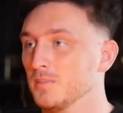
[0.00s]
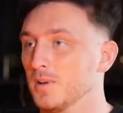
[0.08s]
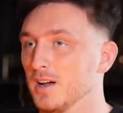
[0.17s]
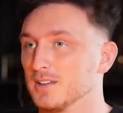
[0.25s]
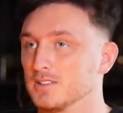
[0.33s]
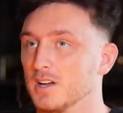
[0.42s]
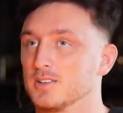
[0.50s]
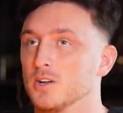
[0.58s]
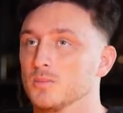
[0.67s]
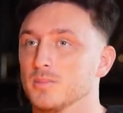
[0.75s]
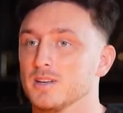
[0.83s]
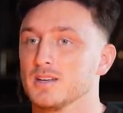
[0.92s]
But I, I
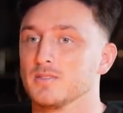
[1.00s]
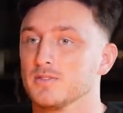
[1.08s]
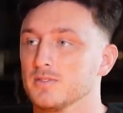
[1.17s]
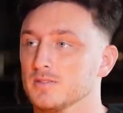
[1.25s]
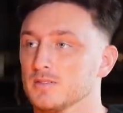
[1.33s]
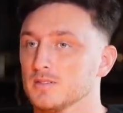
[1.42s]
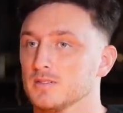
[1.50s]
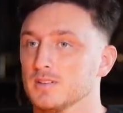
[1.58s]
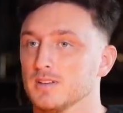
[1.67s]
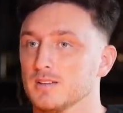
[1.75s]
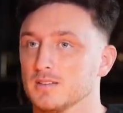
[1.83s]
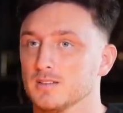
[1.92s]
don't believe
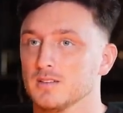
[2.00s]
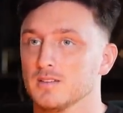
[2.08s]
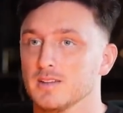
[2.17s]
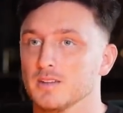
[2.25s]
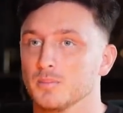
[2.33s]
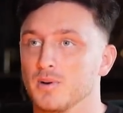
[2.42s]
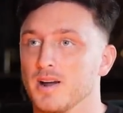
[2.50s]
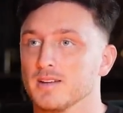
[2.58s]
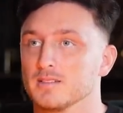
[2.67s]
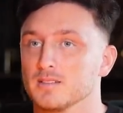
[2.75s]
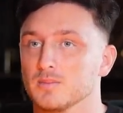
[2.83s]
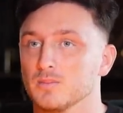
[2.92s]
in the
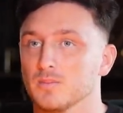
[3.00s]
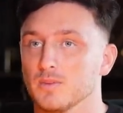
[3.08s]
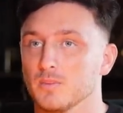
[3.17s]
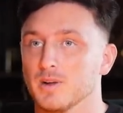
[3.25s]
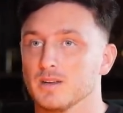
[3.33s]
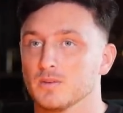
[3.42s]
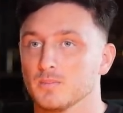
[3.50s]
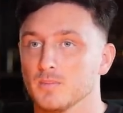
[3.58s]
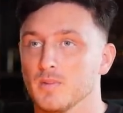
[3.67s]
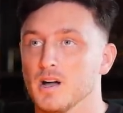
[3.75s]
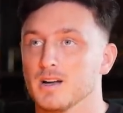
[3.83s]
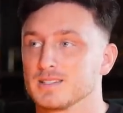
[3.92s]
brand with the way you're
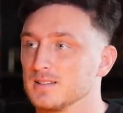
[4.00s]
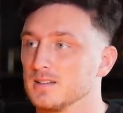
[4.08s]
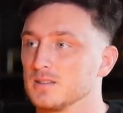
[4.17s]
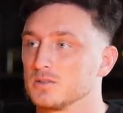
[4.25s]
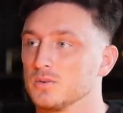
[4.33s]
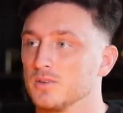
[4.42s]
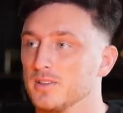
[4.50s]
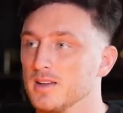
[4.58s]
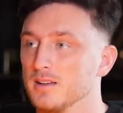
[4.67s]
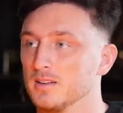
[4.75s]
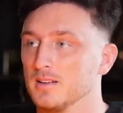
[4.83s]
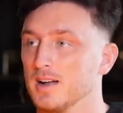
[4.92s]
marketing it, sort of
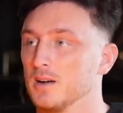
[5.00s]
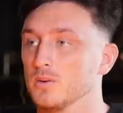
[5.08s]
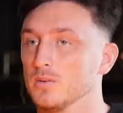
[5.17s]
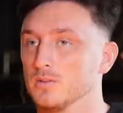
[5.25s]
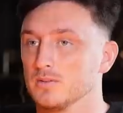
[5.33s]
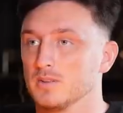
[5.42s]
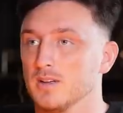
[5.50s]
thing, at all.